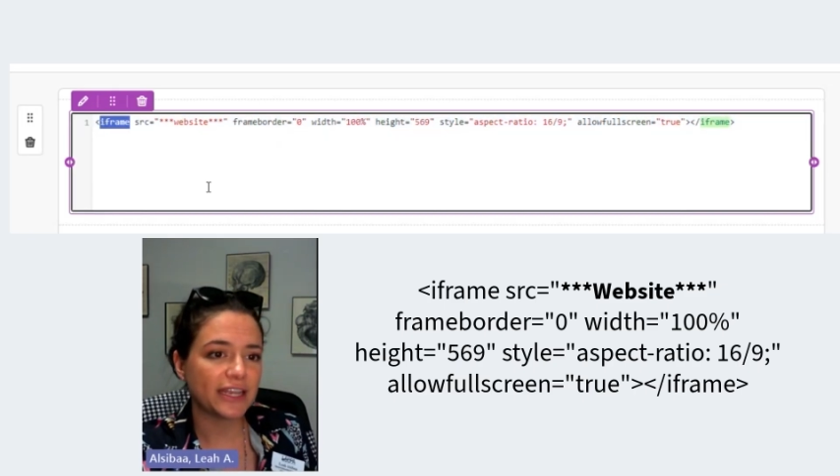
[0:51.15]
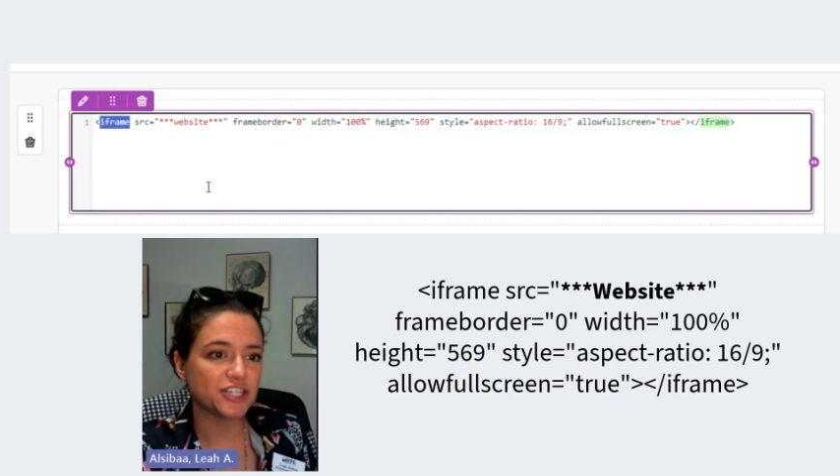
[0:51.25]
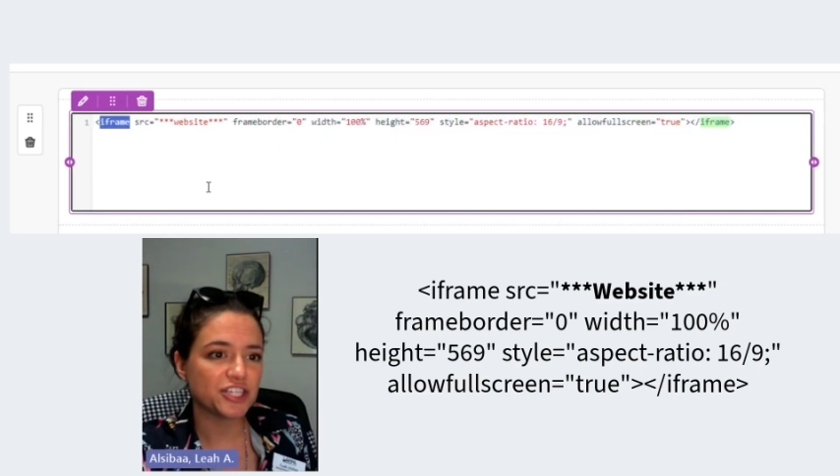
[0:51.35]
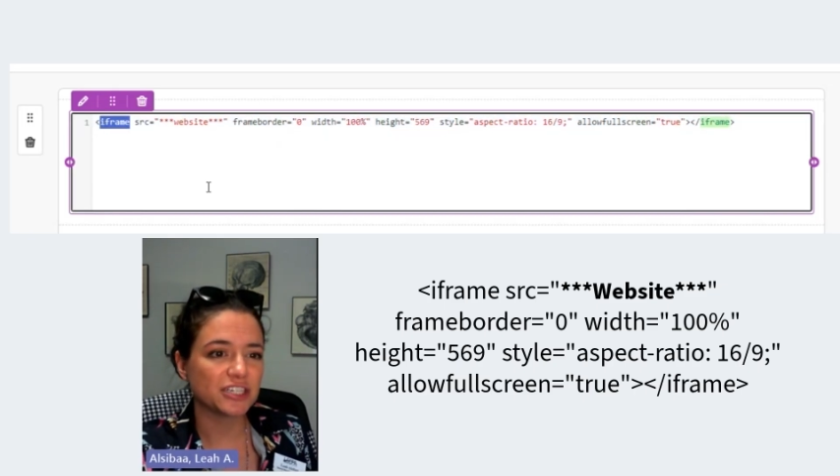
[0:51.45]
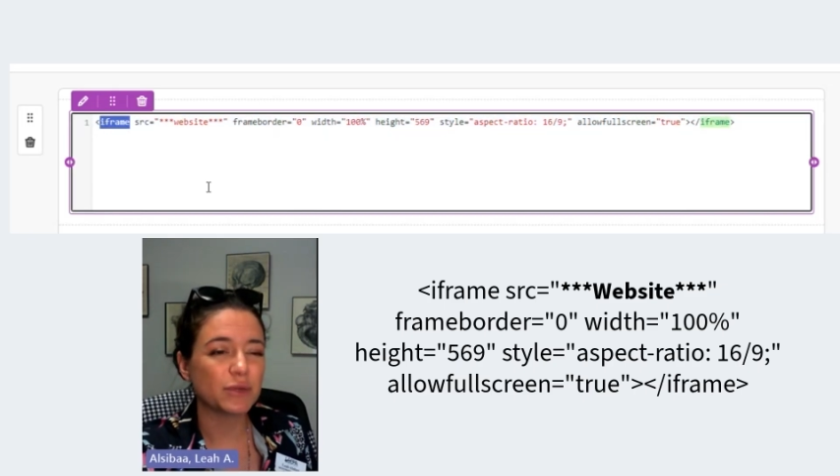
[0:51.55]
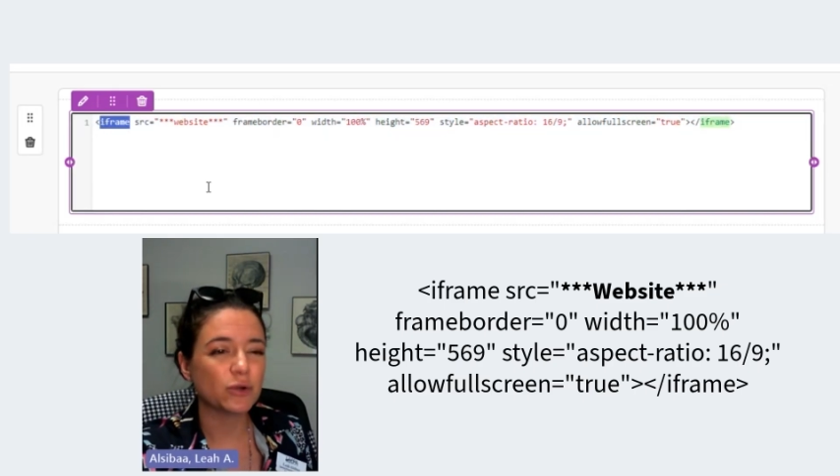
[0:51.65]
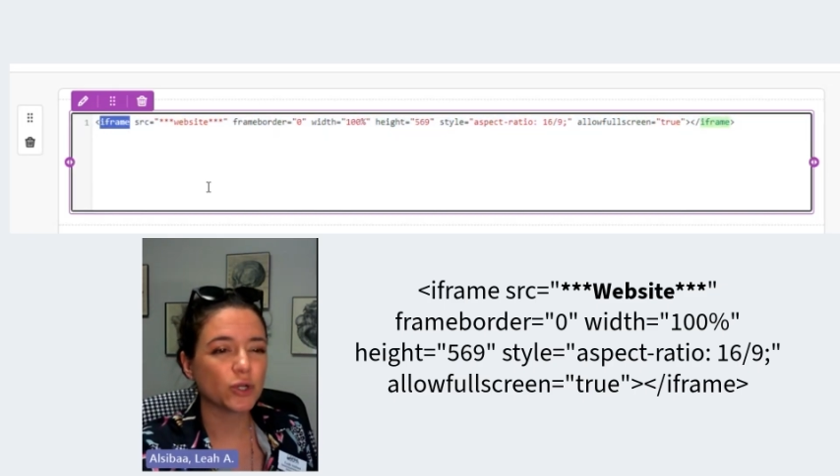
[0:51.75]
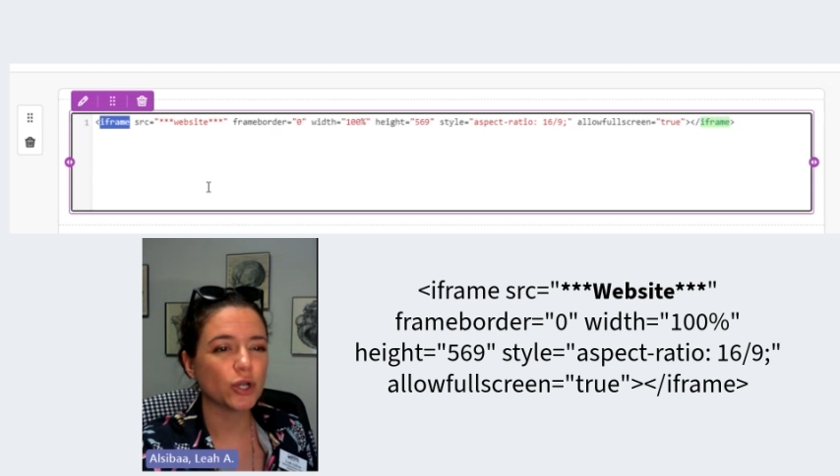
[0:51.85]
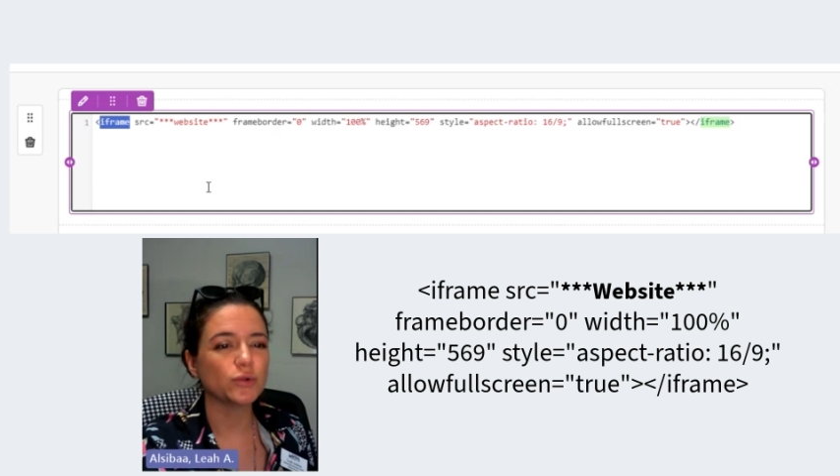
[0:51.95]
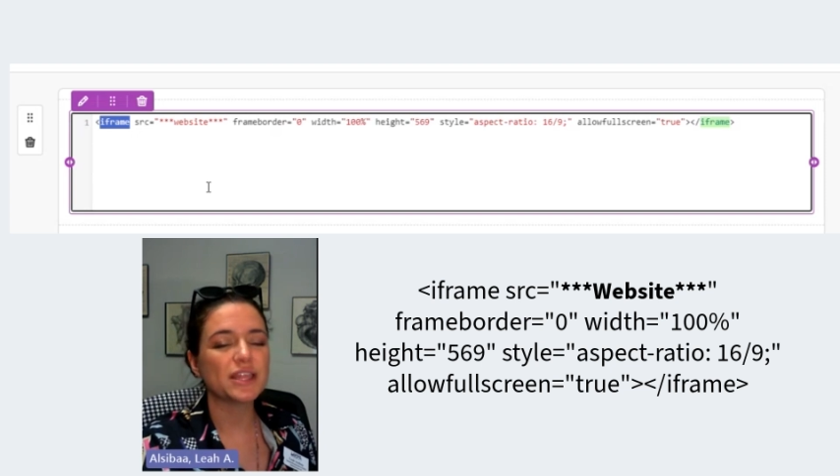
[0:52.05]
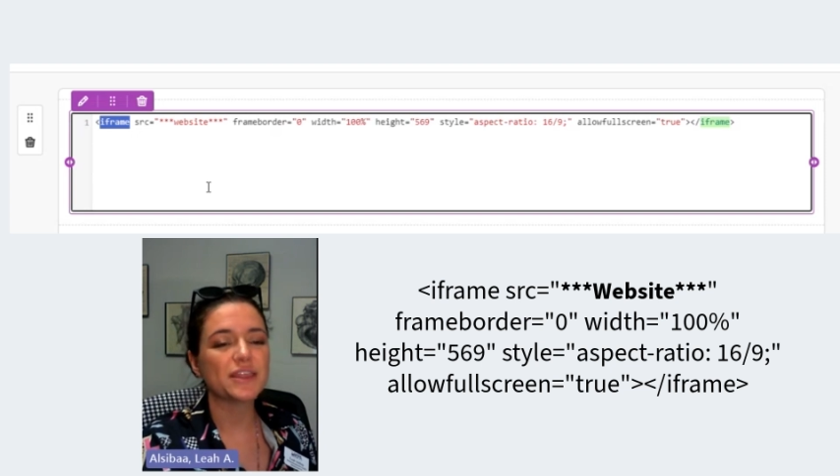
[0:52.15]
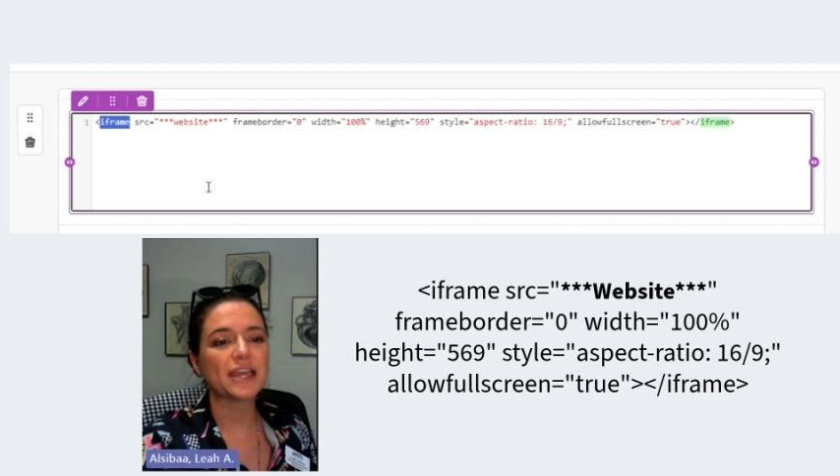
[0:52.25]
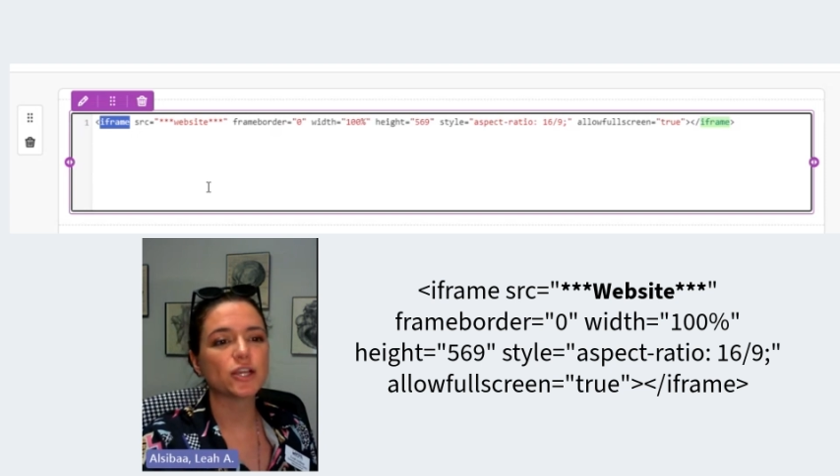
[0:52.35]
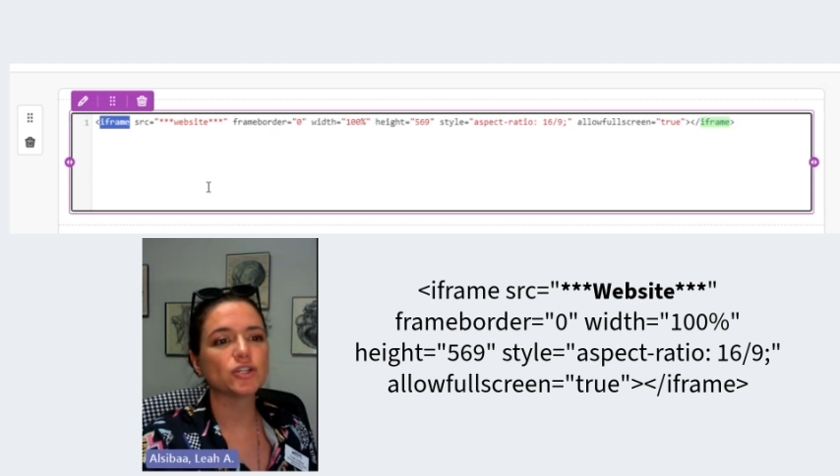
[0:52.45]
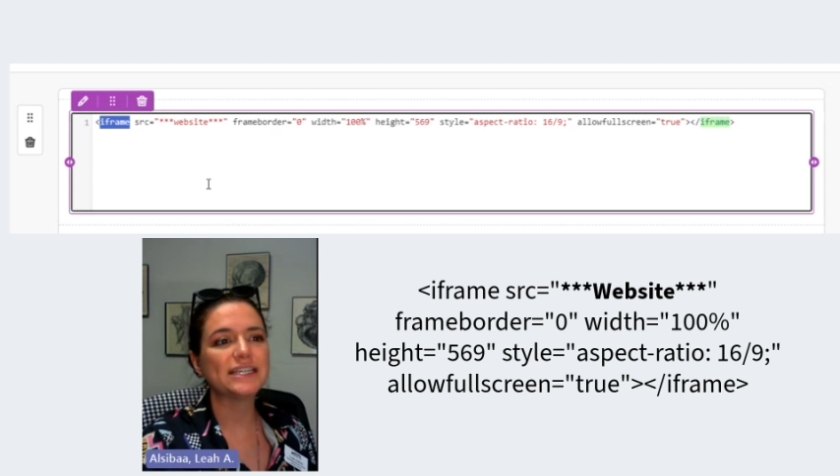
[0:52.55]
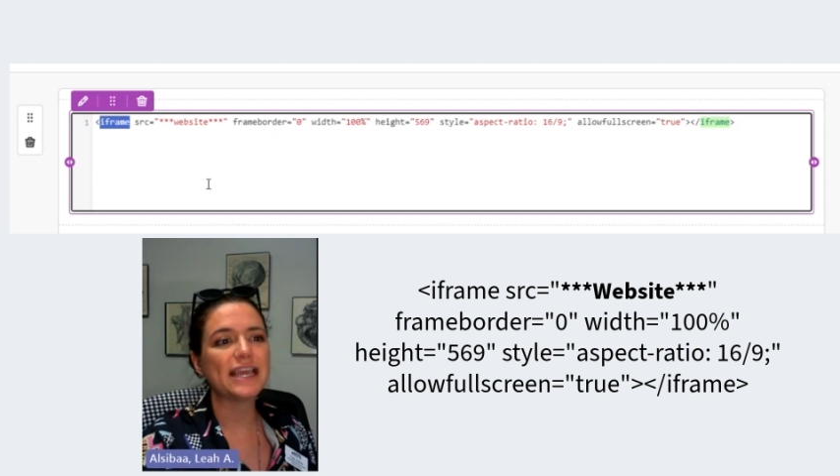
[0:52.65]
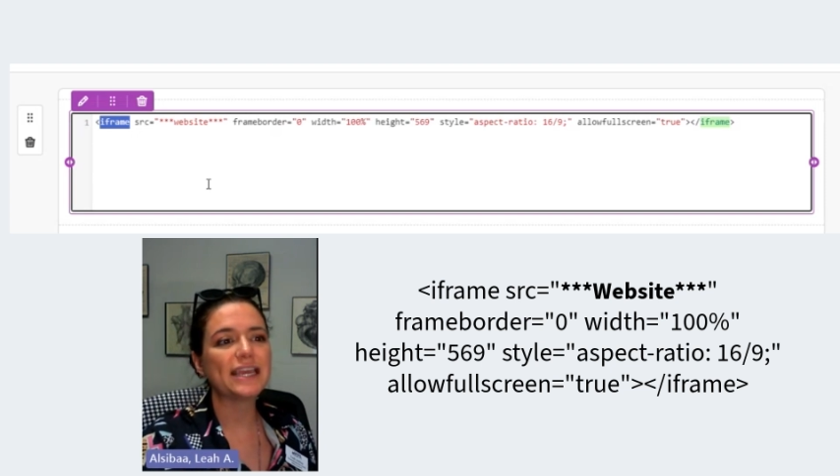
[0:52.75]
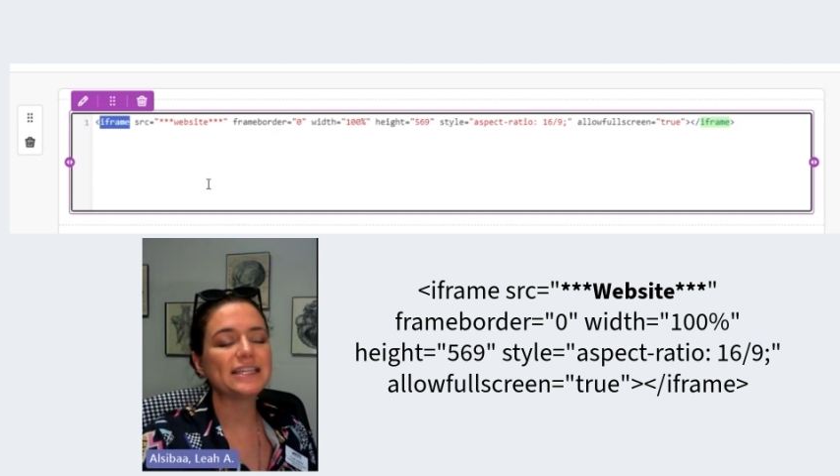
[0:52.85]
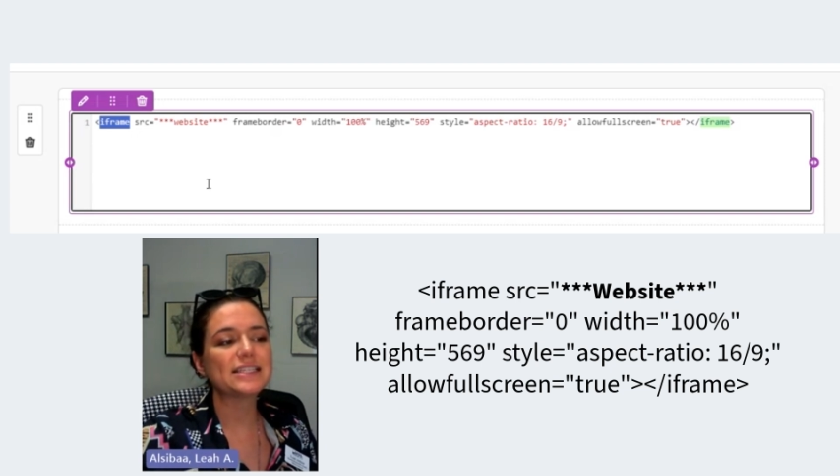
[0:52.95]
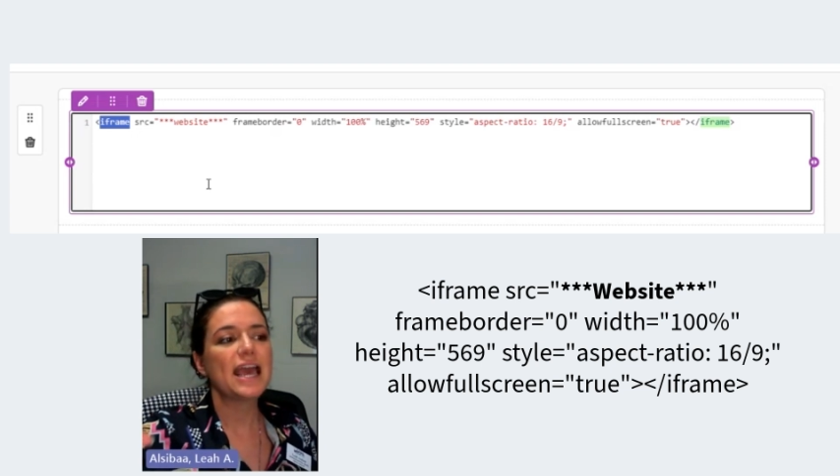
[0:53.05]
HTML code that
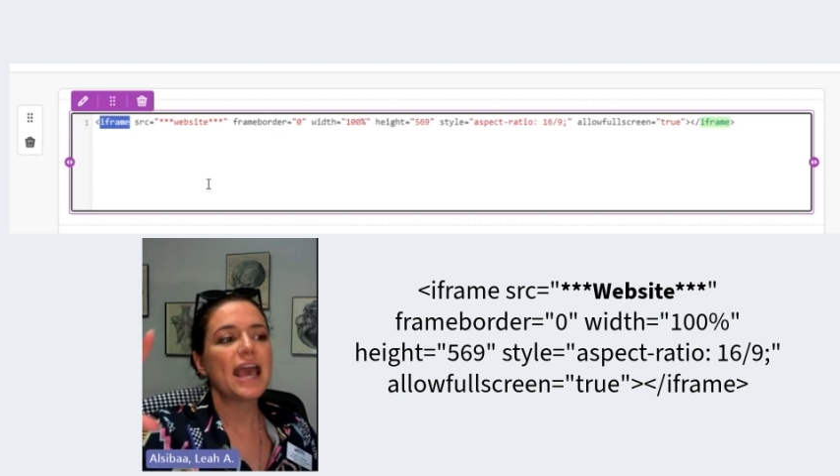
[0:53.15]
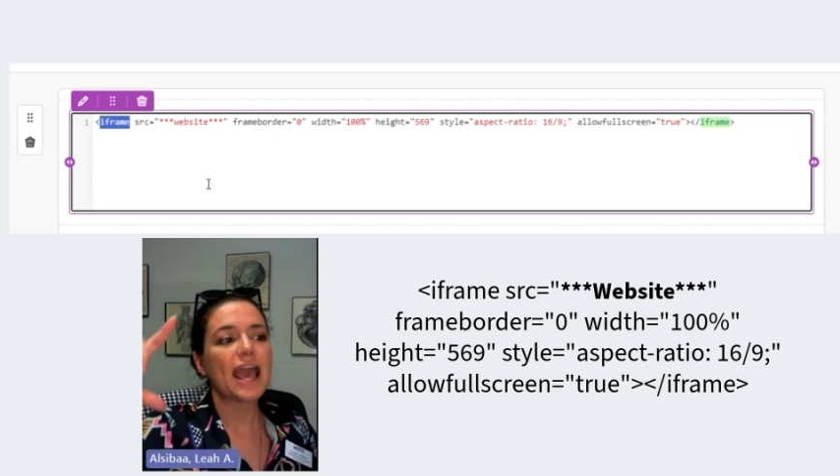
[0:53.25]
creates